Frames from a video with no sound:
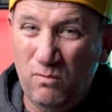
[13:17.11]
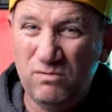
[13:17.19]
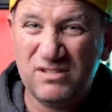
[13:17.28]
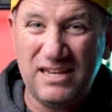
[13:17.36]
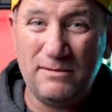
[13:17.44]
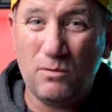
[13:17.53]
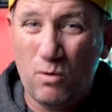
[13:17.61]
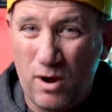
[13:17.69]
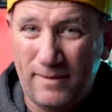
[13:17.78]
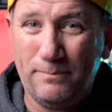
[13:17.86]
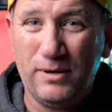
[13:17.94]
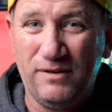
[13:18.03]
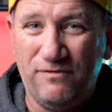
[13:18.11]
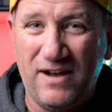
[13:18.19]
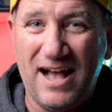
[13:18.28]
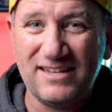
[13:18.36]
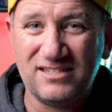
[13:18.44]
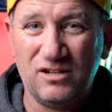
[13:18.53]
seem to work pretty
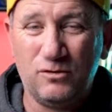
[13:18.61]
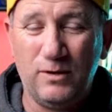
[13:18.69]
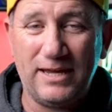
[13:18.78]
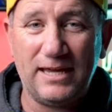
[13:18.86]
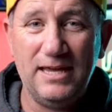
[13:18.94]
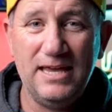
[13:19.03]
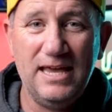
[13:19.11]
fast and quick.